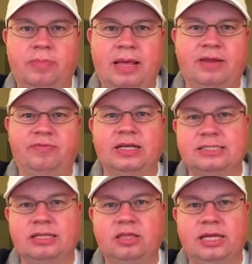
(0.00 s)

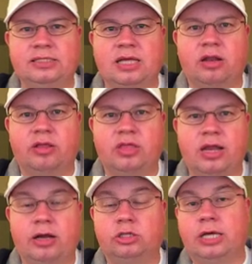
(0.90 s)
manifested things out of thin
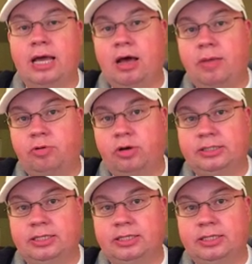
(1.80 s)
air to how I pray